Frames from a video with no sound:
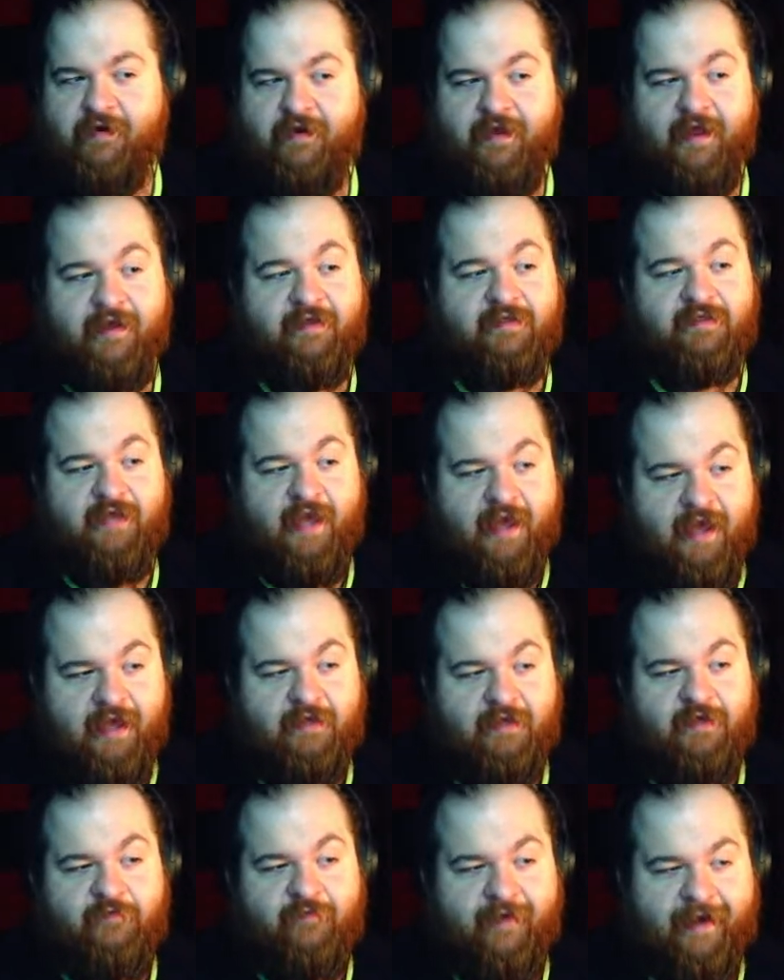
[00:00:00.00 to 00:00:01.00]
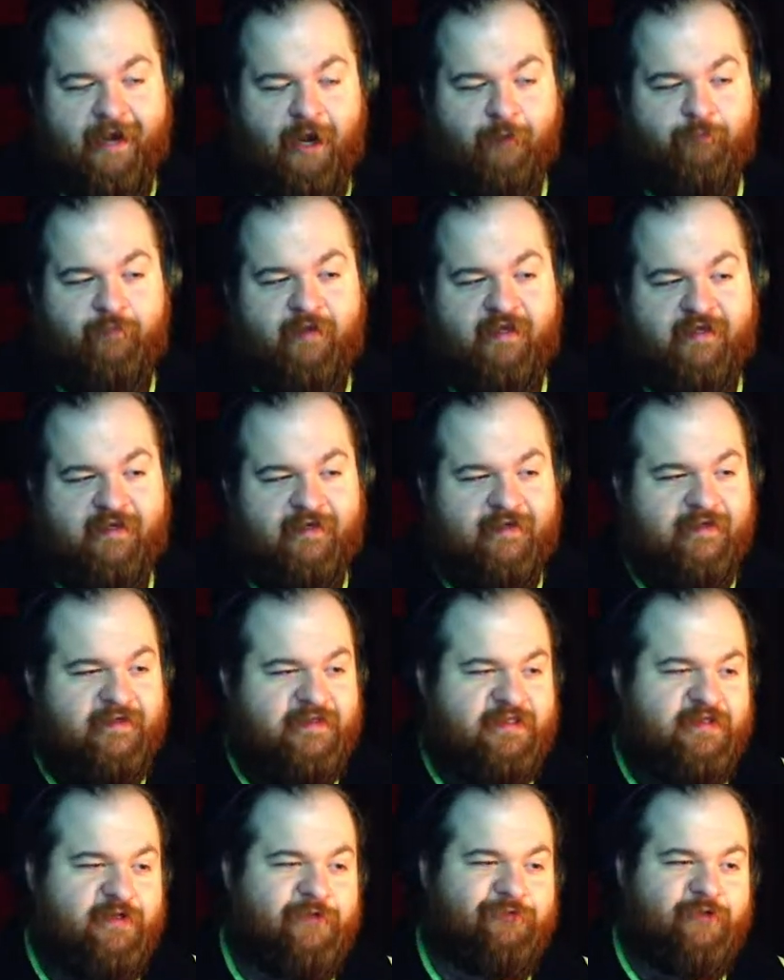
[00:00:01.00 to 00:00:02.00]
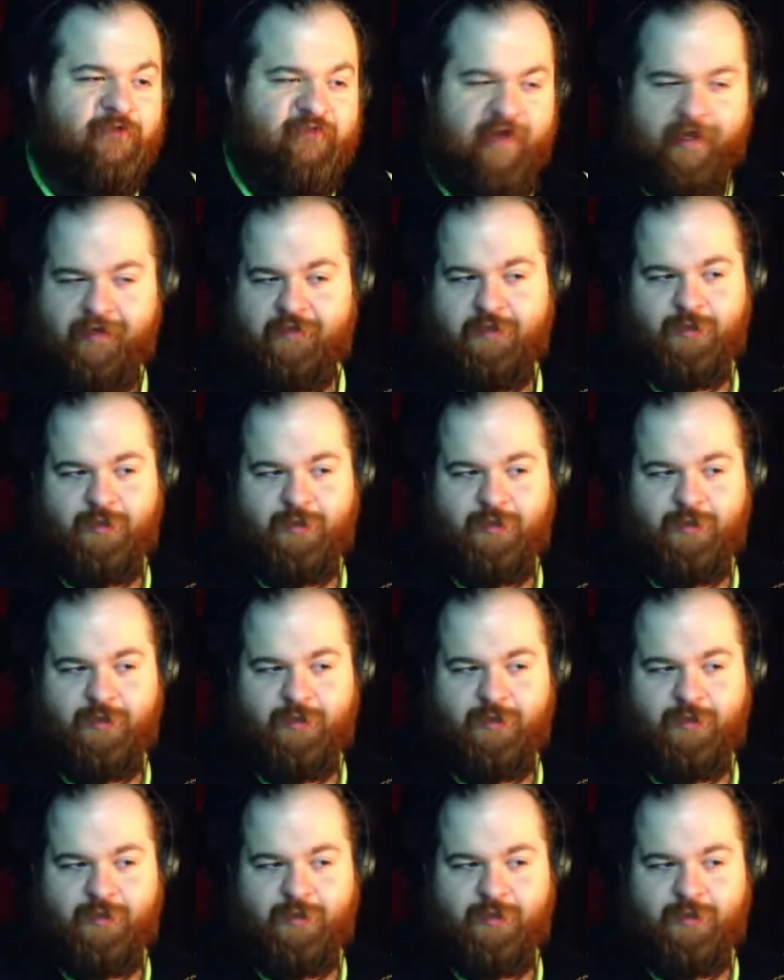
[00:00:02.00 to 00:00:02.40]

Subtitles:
and take you out because revenge,